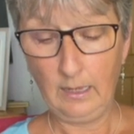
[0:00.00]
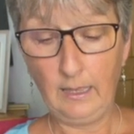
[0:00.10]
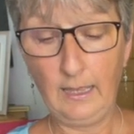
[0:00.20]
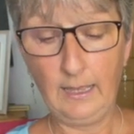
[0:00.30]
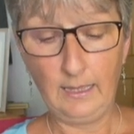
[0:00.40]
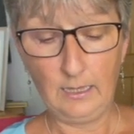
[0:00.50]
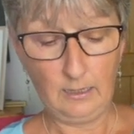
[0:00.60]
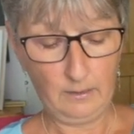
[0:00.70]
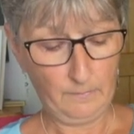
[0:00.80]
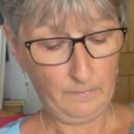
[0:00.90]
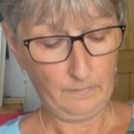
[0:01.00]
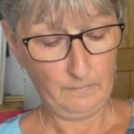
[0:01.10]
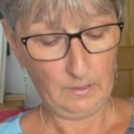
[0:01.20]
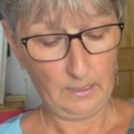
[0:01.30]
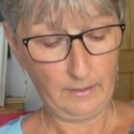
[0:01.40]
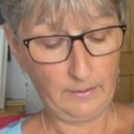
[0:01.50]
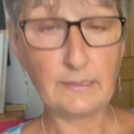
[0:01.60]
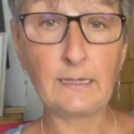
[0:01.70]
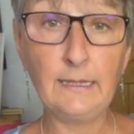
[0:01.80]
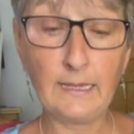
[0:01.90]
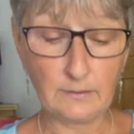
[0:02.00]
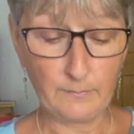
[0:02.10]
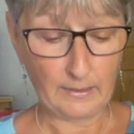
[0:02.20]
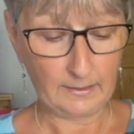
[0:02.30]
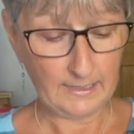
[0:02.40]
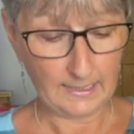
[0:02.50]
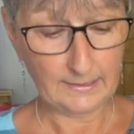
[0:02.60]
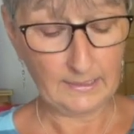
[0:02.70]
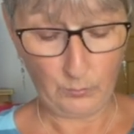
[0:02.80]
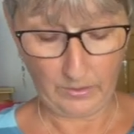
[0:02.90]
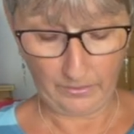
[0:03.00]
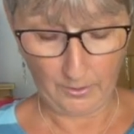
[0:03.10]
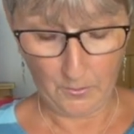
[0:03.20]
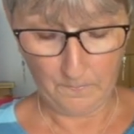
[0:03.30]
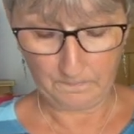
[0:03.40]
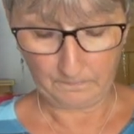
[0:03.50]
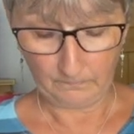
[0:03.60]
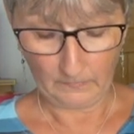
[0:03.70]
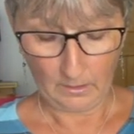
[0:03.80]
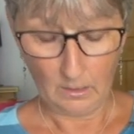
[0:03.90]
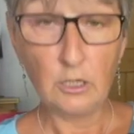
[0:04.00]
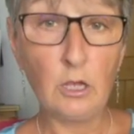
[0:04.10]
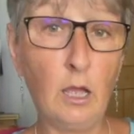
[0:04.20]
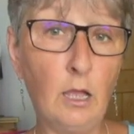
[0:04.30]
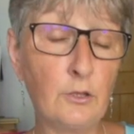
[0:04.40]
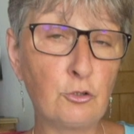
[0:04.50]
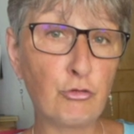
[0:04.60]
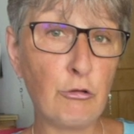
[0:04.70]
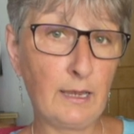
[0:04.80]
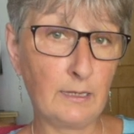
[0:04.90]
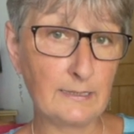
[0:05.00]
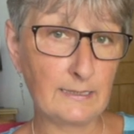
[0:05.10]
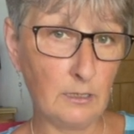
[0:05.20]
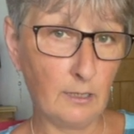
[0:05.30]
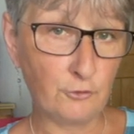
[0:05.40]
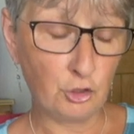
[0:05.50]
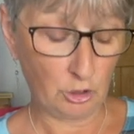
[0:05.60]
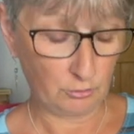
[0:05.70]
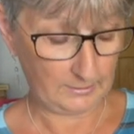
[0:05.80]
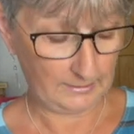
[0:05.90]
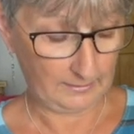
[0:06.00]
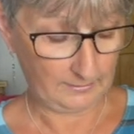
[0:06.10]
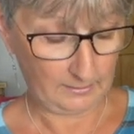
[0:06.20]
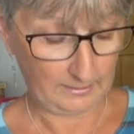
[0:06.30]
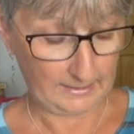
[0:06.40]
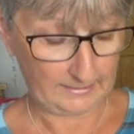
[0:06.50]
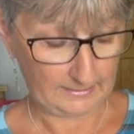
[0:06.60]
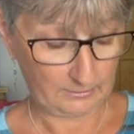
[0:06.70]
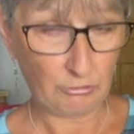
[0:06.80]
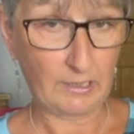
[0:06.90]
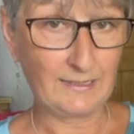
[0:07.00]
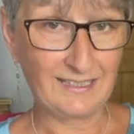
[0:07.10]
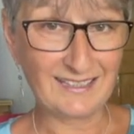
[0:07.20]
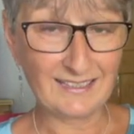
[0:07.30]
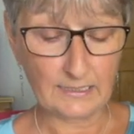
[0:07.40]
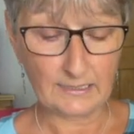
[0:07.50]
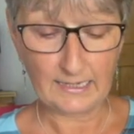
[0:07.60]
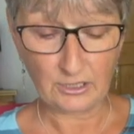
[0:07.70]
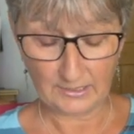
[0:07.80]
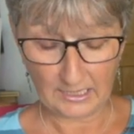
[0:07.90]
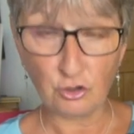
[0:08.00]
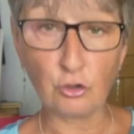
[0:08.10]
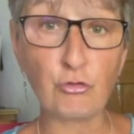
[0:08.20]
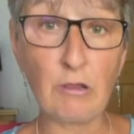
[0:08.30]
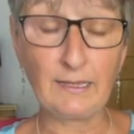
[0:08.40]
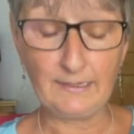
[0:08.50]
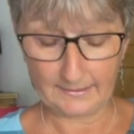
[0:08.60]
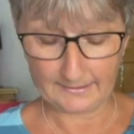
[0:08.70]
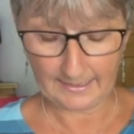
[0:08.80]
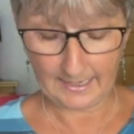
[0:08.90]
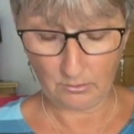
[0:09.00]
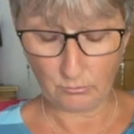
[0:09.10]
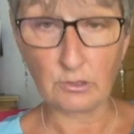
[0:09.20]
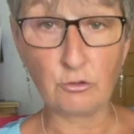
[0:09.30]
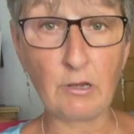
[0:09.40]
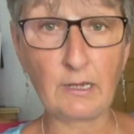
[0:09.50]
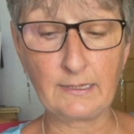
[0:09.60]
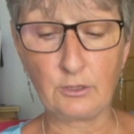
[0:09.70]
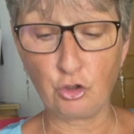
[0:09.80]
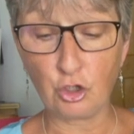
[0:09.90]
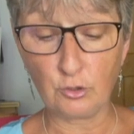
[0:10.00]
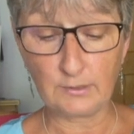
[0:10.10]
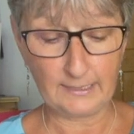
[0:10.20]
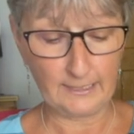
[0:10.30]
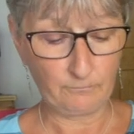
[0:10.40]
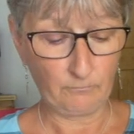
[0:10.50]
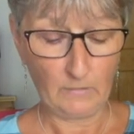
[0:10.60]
And then there's connecting with them. The dragons love chanting. So there's a section on dragons and sound and dragons and chanting.